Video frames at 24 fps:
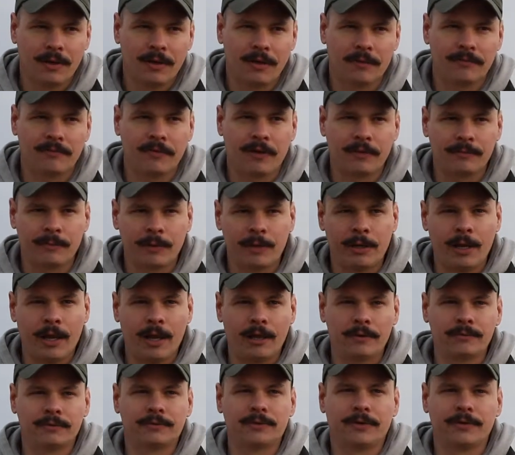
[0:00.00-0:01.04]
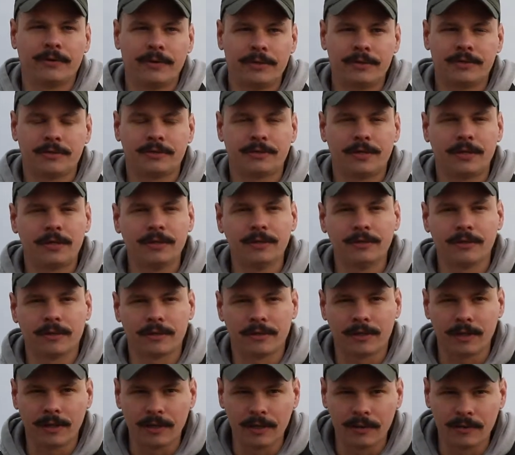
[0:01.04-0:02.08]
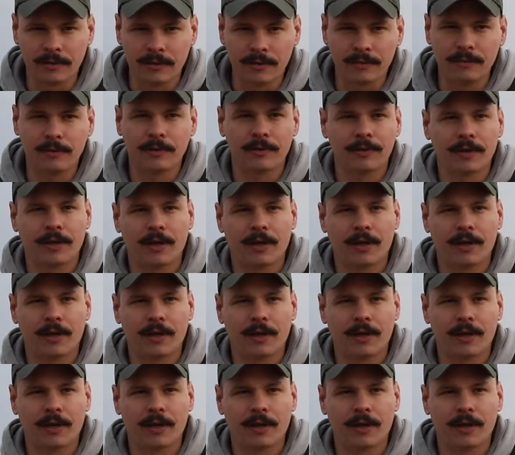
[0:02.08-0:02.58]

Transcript: In fact, my dad was so interested, he looked into them.